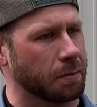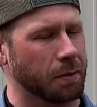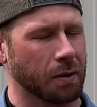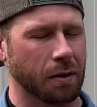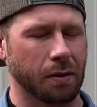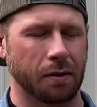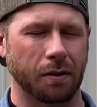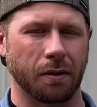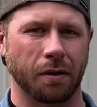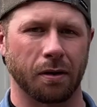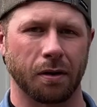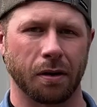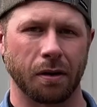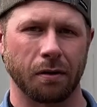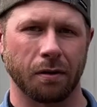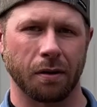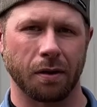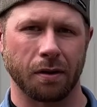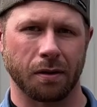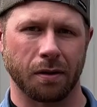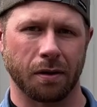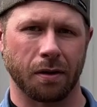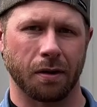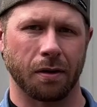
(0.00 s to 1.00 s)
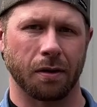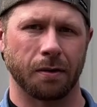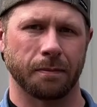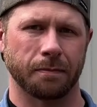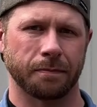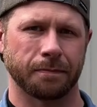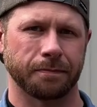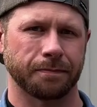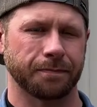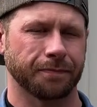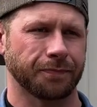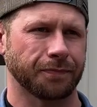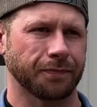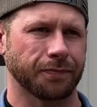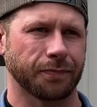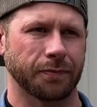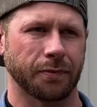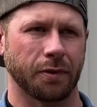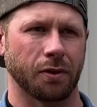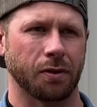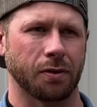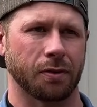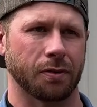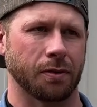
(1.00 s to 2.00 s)
it on target right there.
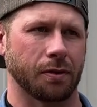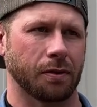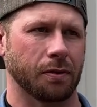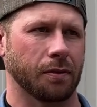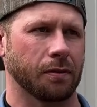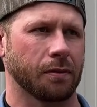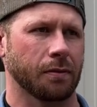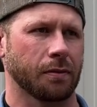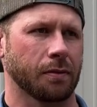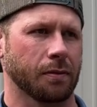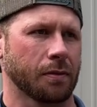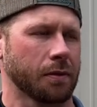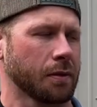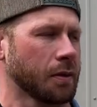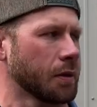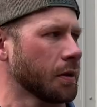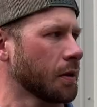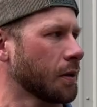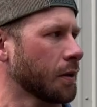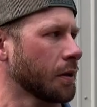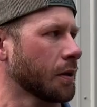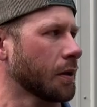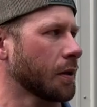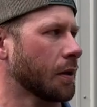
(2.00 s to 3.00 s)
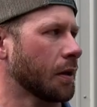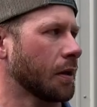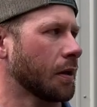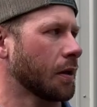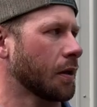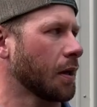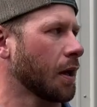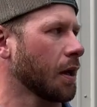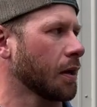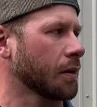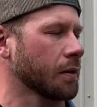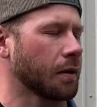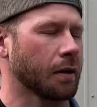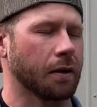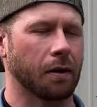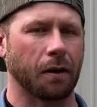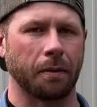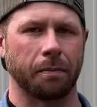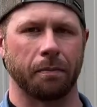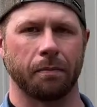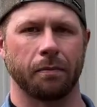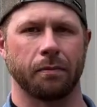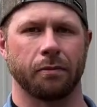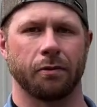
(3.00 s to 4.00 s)
And just yanked it
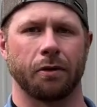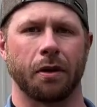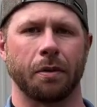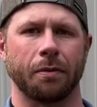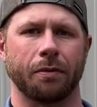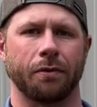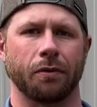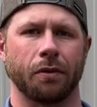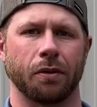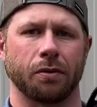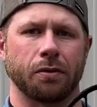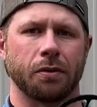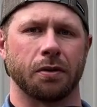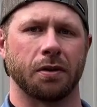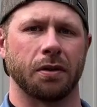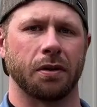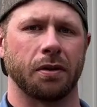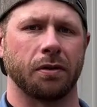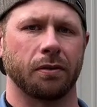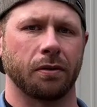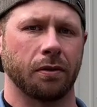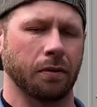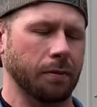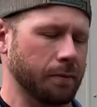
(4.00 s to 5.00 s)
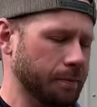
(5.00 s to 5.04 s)
up right before it released.